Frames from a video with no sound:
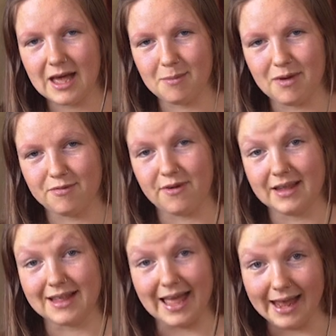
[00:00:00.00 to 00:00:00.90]
at my
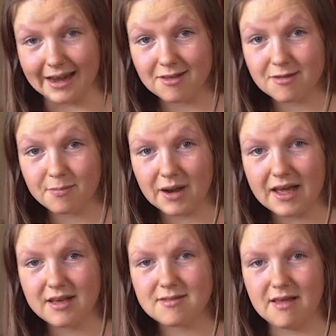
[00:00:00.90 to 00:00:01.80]
friend Annie's
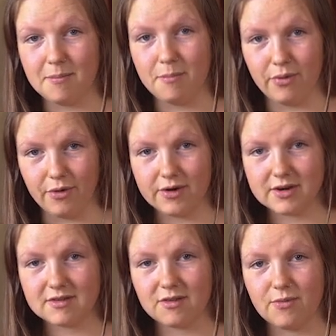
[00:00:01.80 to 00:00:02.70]
place in
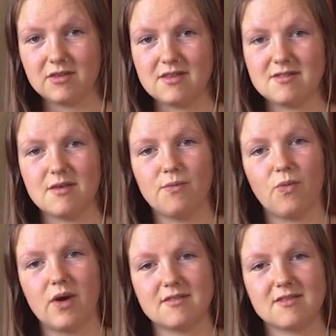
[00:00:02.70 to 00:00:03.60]
Perth, which is in
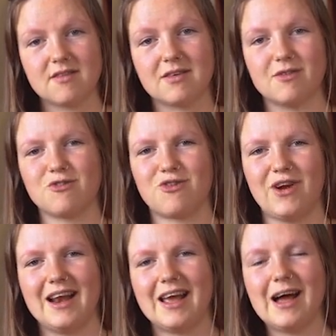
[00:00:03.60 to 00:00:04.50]
Western
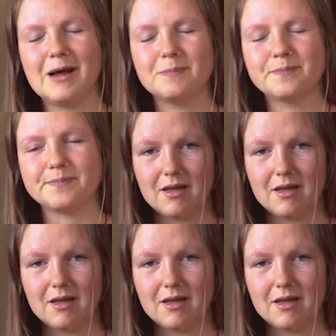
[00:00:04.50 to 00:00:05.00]
Australia.